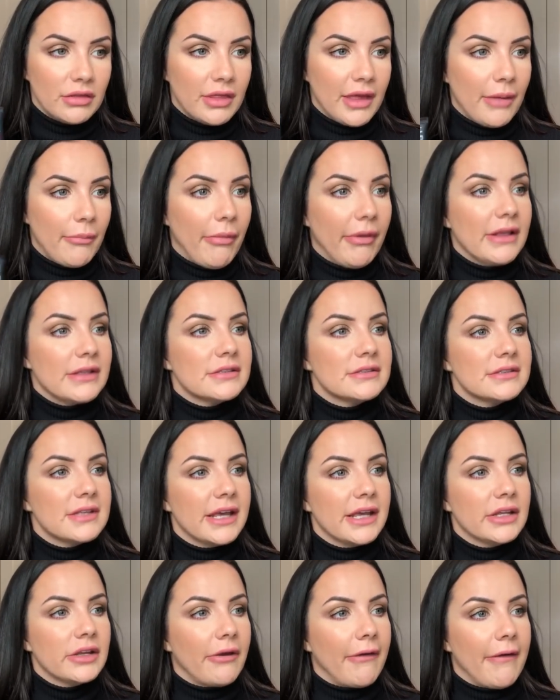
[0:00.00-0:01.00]
That being
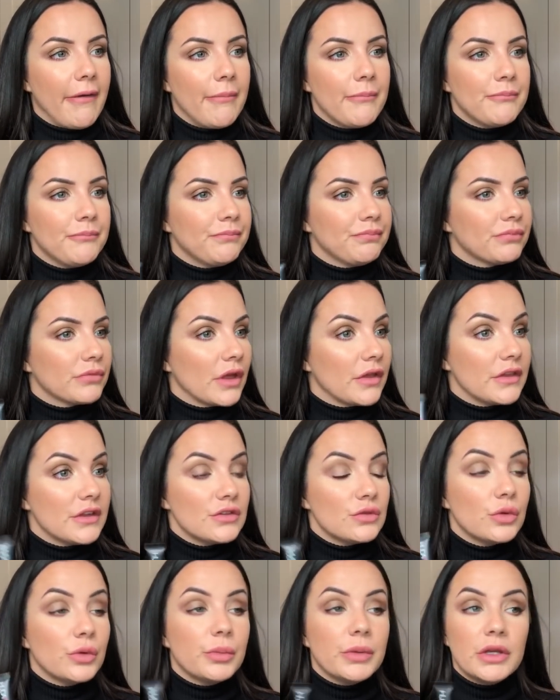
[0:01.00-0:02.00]
said,
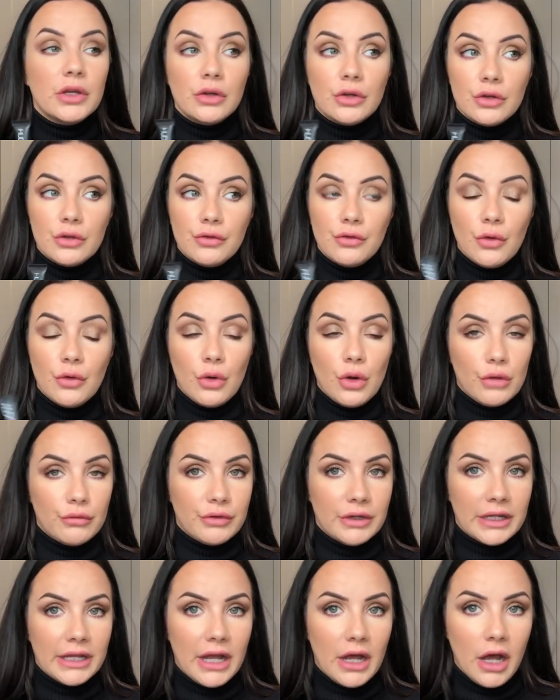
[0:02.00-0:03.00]
this would be good for a
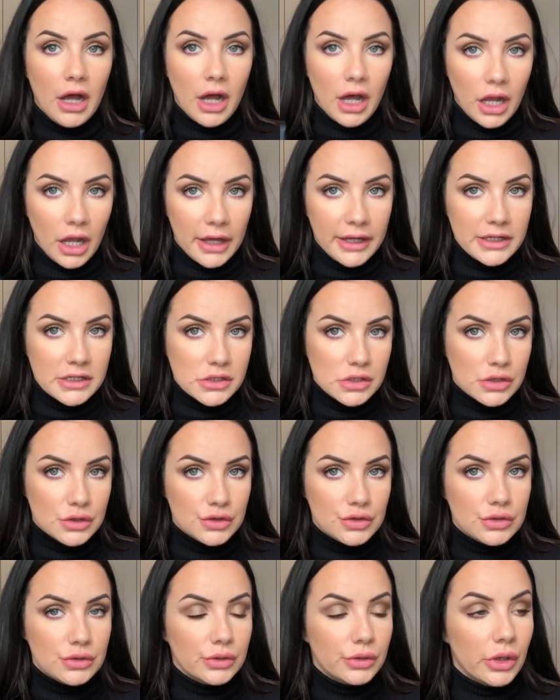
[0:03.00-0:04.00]
really highlighted,
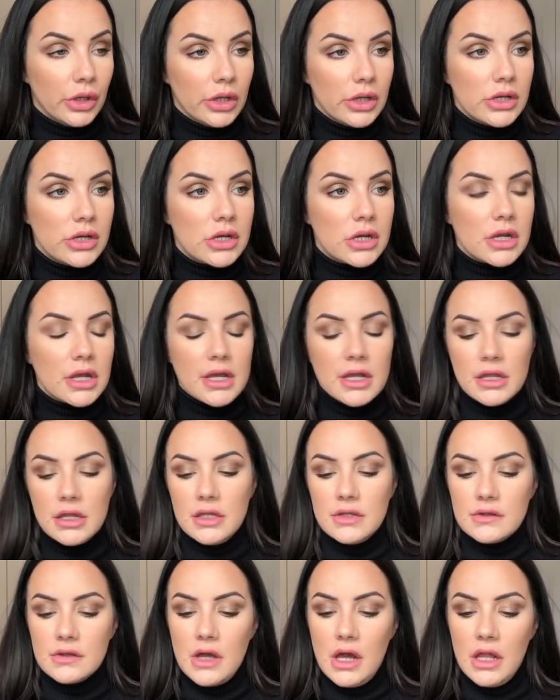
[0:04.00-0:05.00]
contoured look in
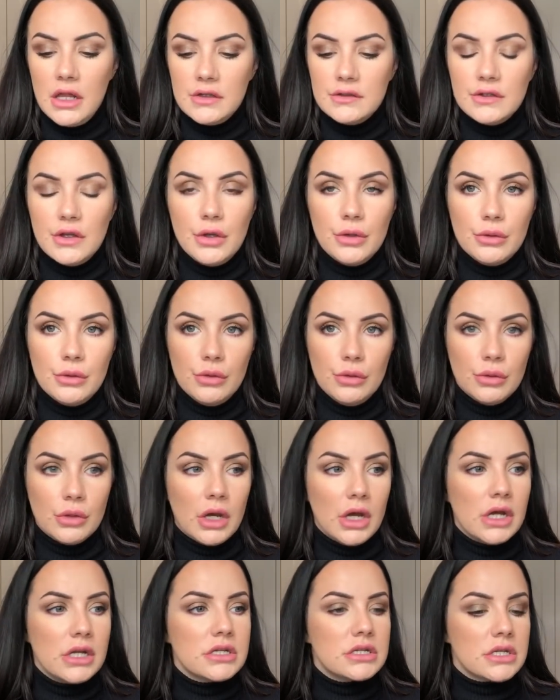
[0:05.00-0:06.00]
this colour, so
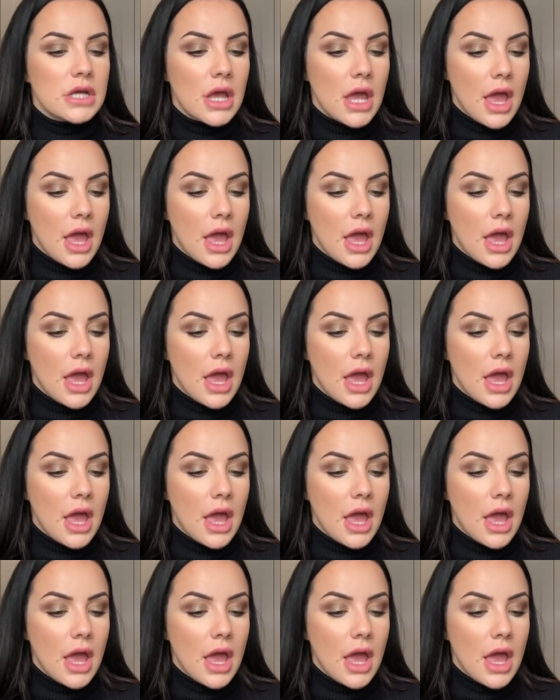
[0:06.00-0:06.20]
Nougat.